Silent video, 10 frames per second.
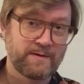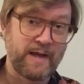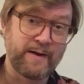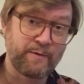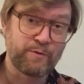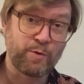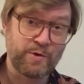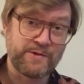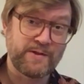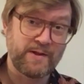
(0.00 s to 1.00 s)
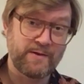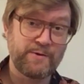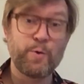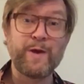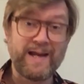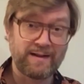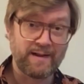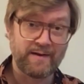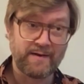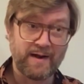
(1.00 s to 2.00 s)
And of course the New
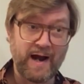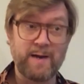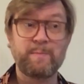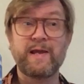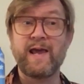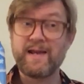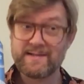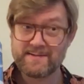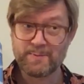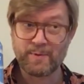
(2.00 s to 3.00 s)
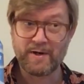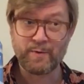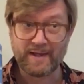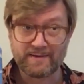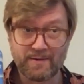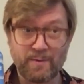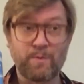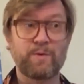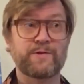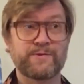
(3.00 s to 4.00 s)
England IPAs, where you get
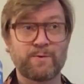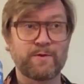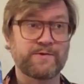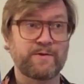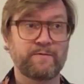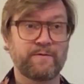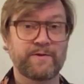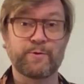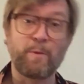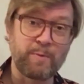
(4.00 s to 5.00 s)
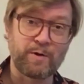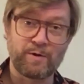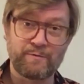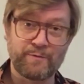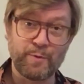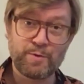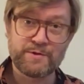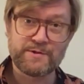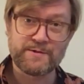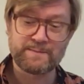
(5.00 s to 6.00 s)
all sorts of tropical fruits.